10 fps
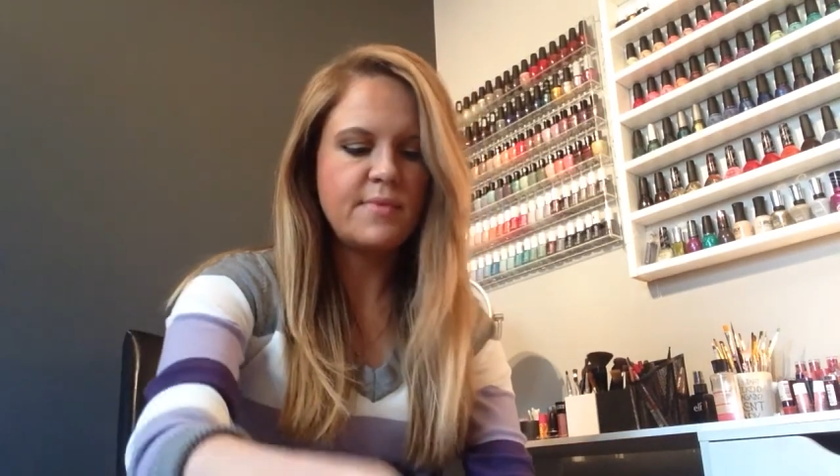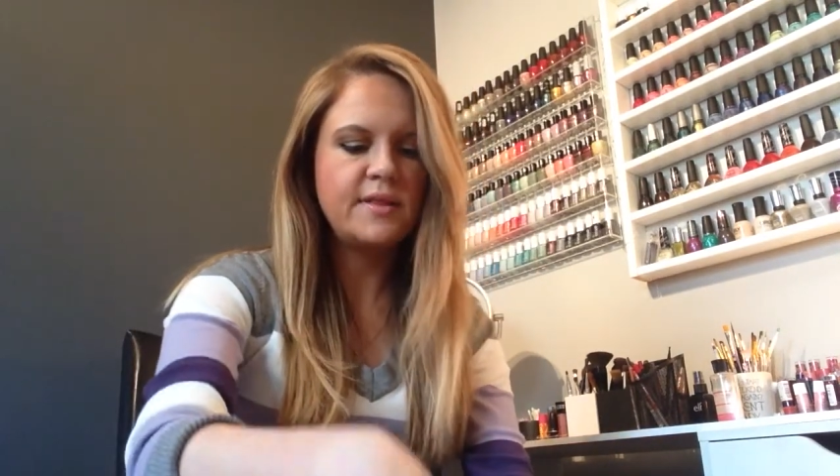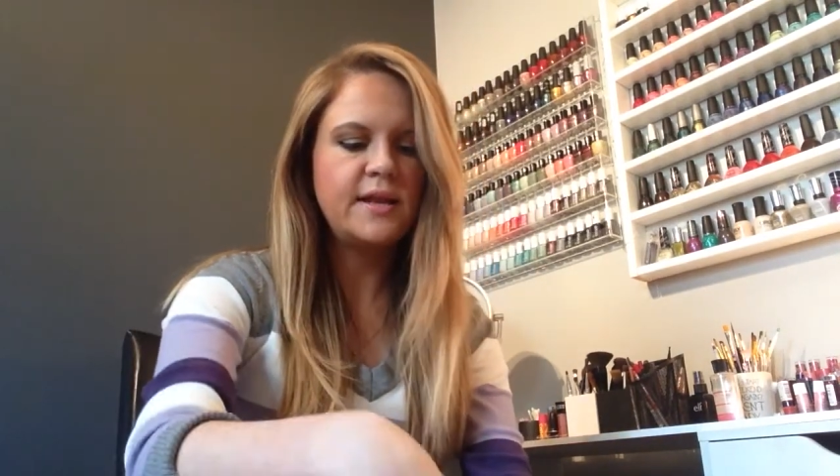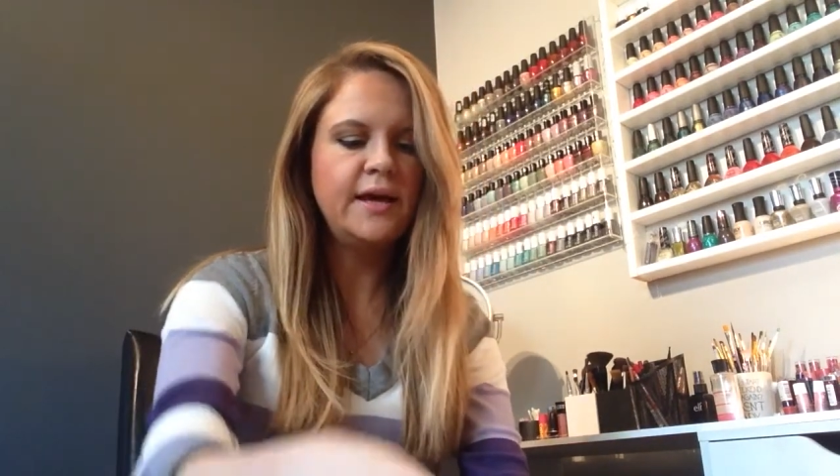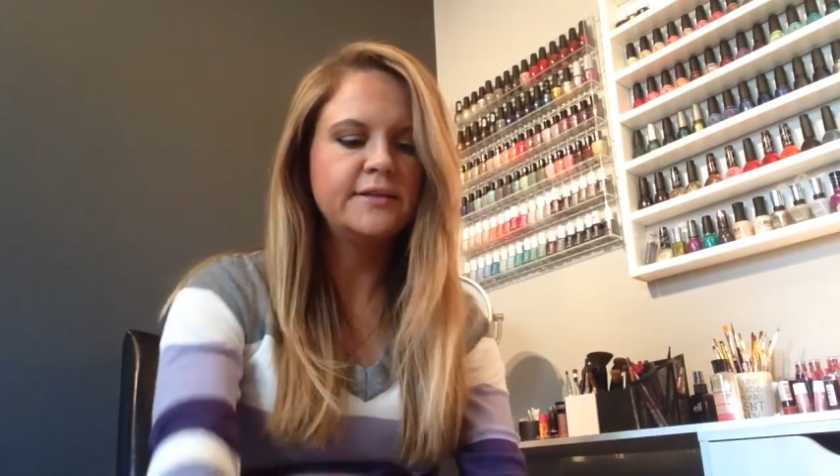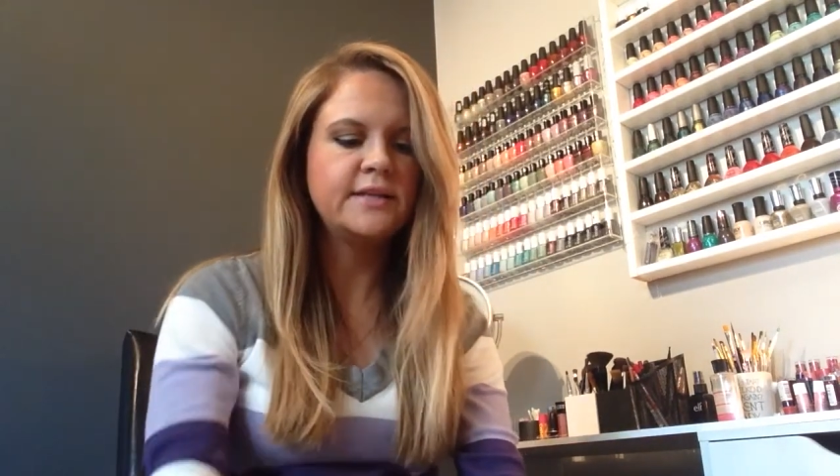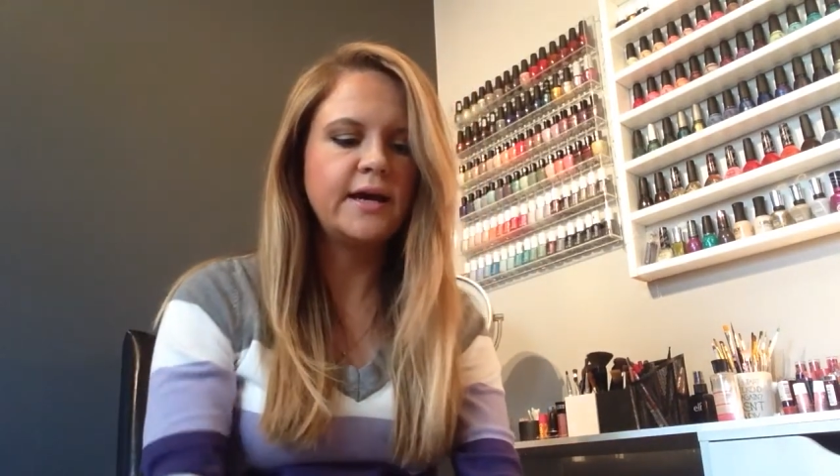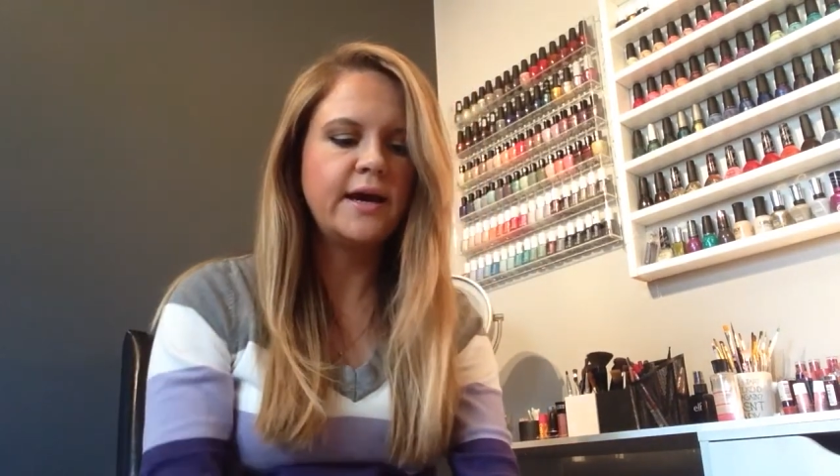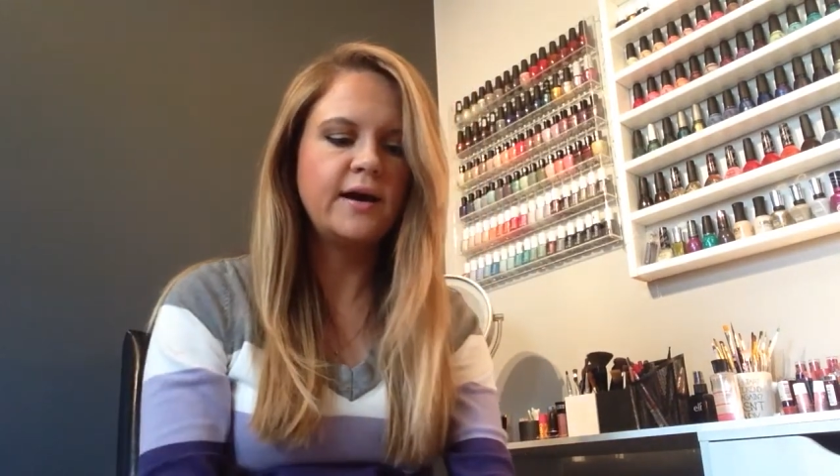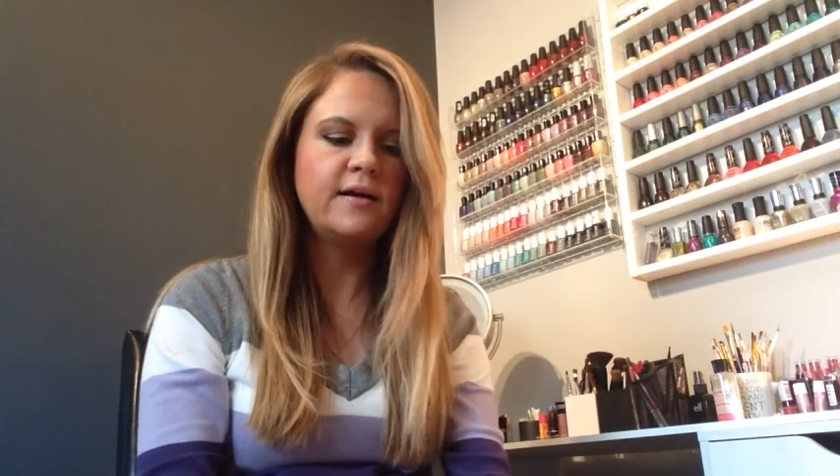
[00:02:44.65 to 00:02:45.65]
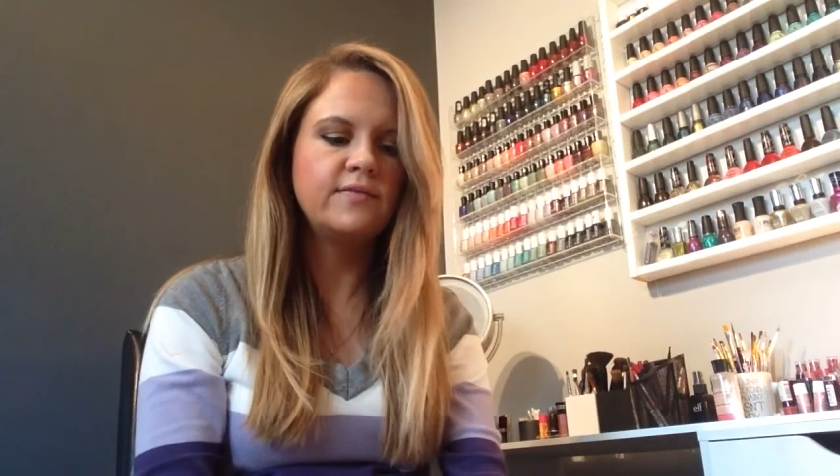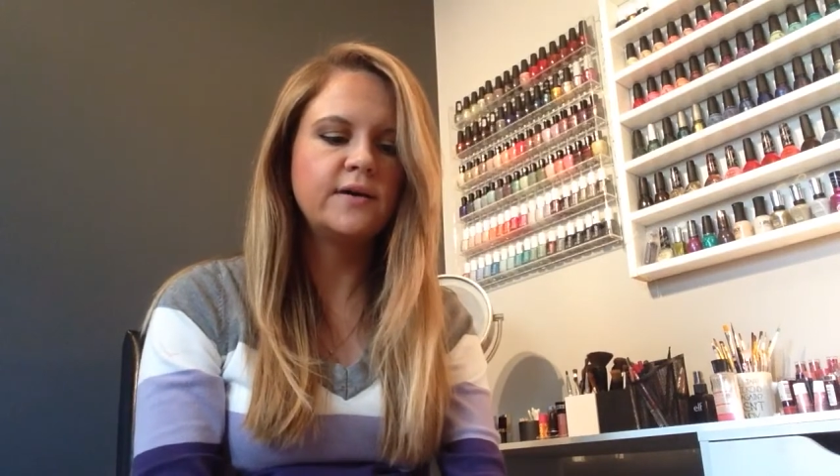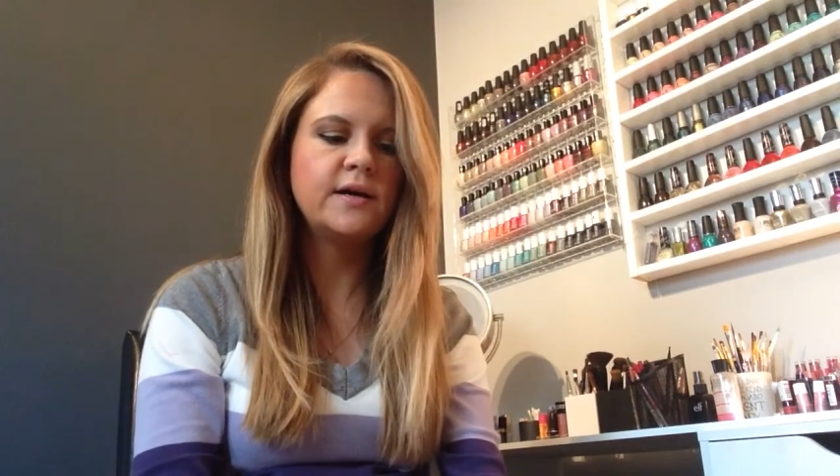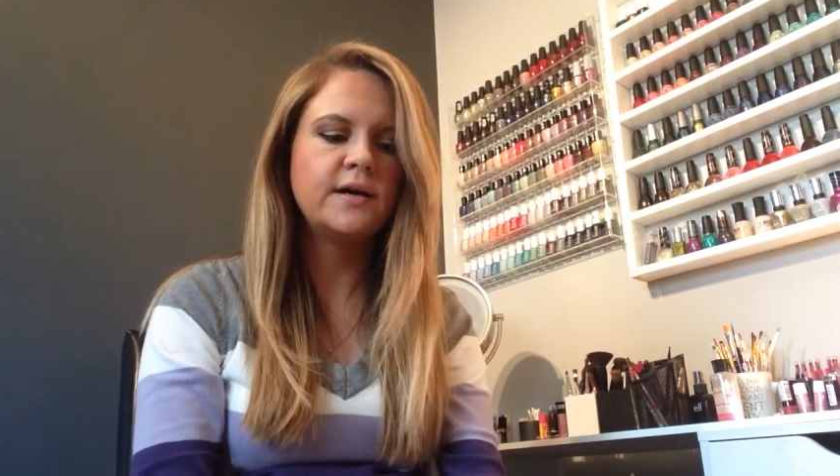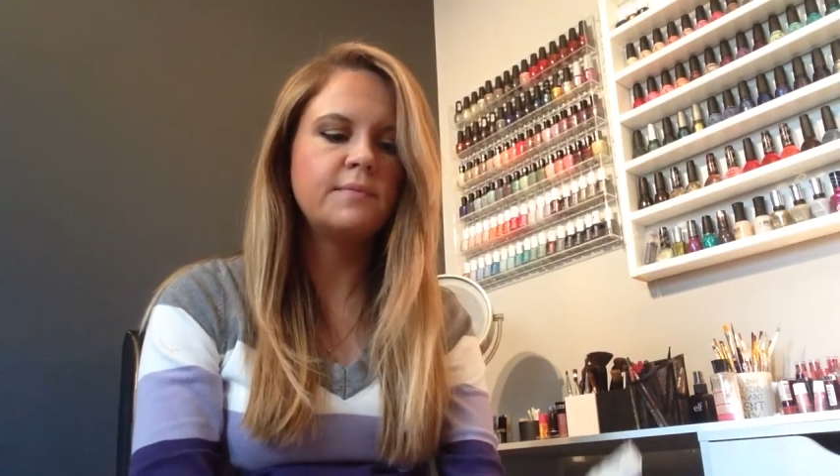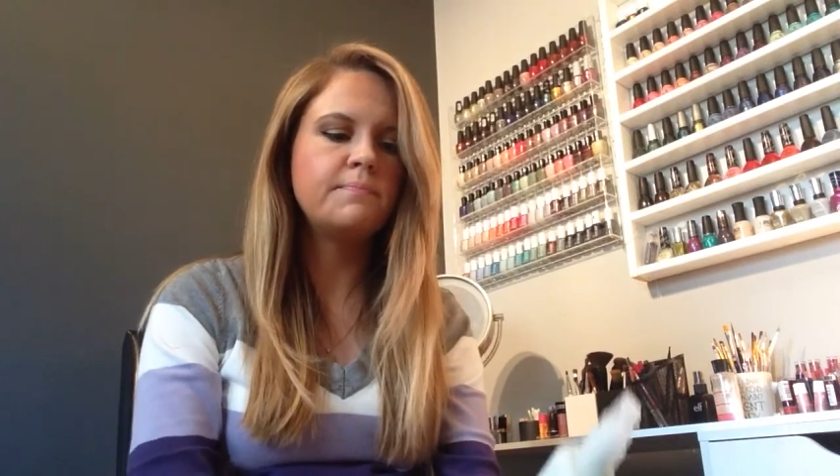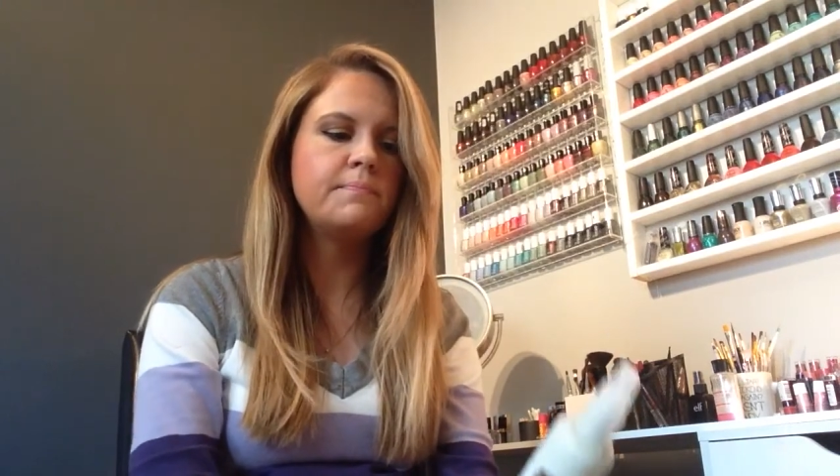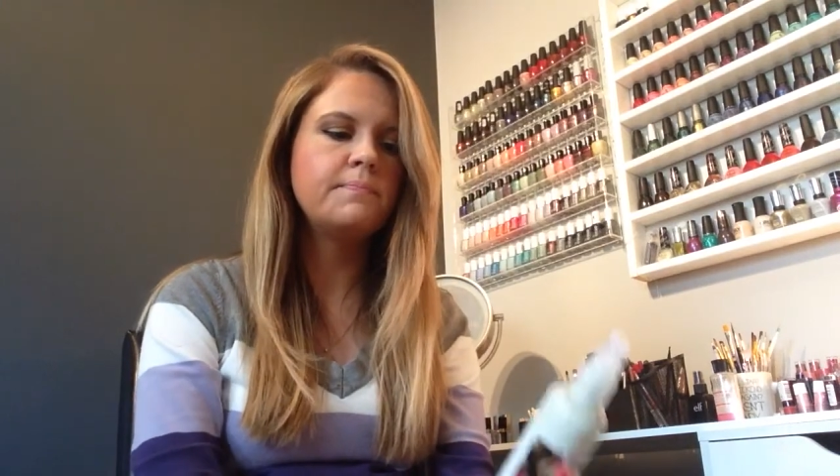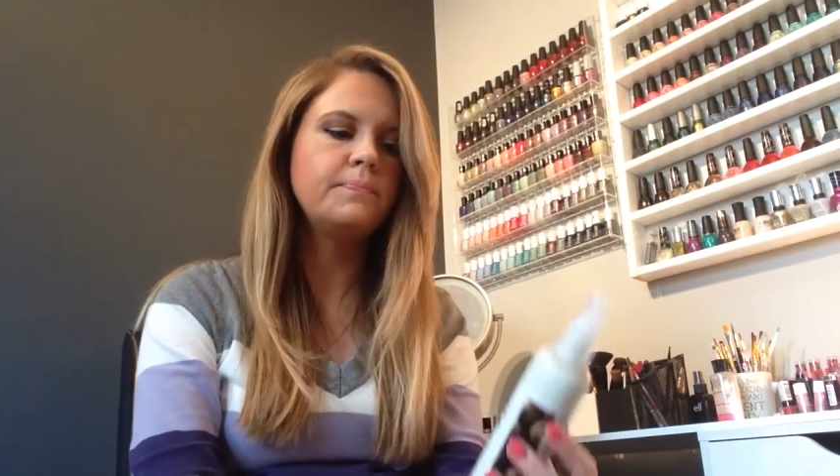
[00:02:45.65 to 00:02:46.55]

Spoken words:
Next I have